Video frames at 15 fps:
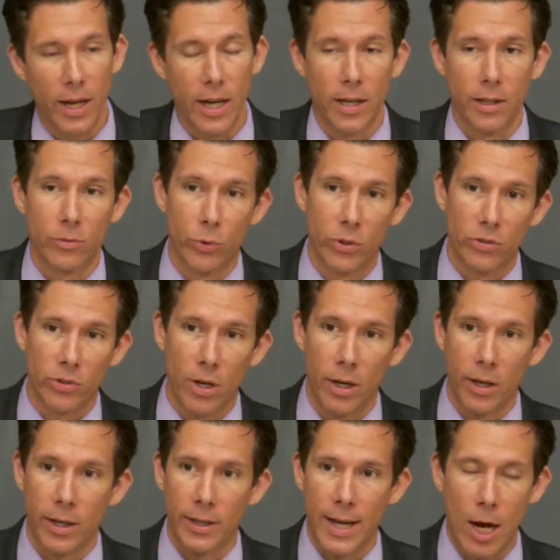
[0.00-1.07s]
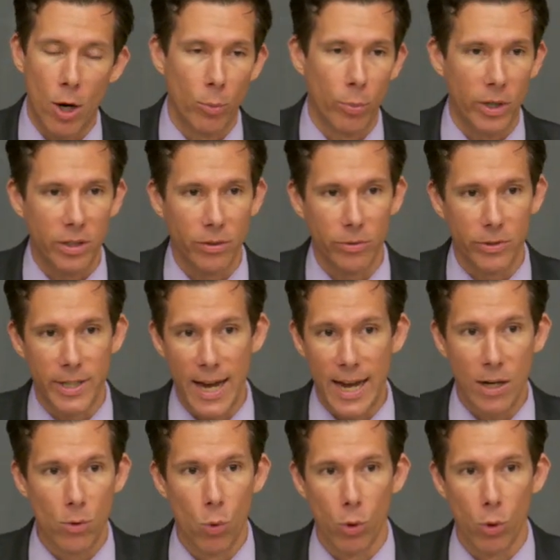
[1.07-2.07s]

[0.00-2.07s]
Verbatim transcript: and we saw an outbreak of gang